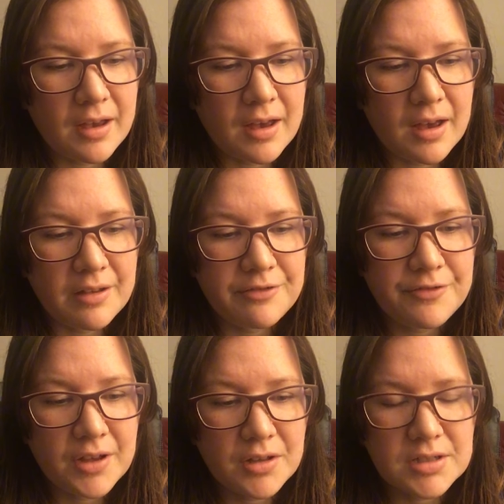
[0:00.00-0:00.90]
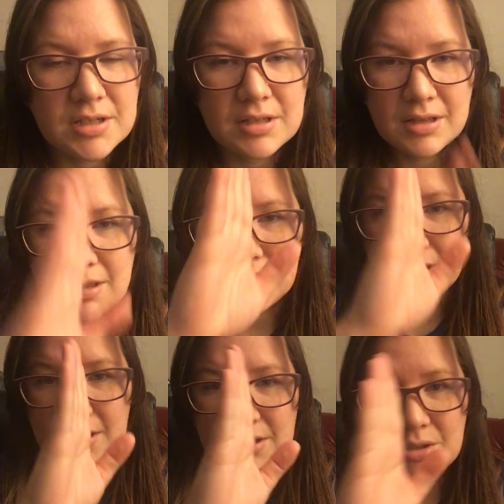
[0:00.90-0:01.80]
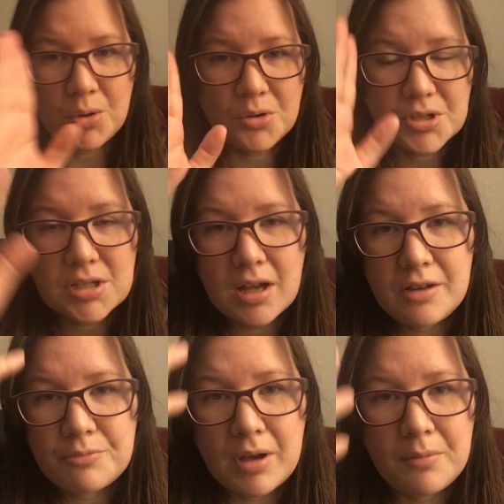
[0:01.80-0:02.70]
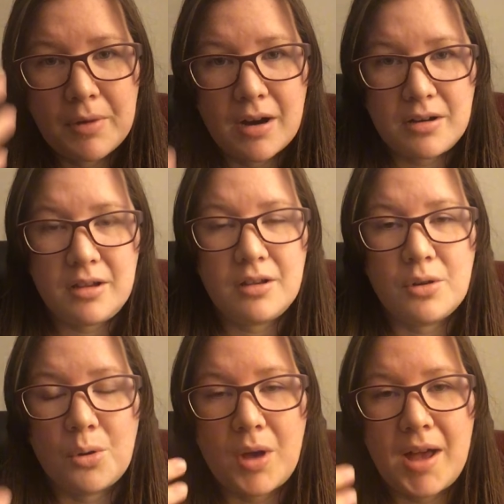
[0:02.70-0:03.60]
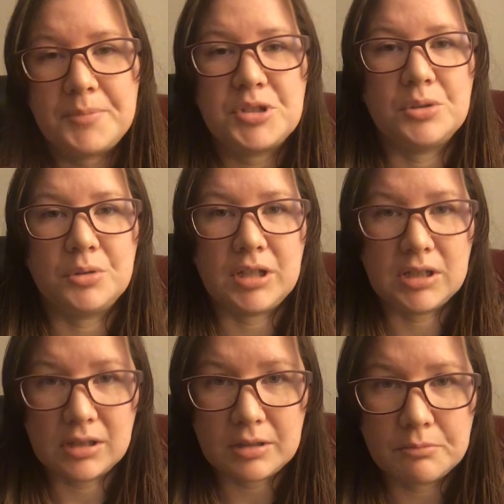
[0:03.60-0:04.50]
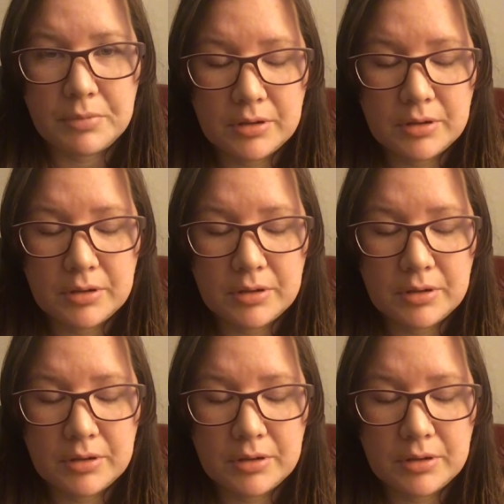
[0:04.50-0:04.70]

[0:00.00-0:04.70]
I felt this whole side of my body go absolutely limp.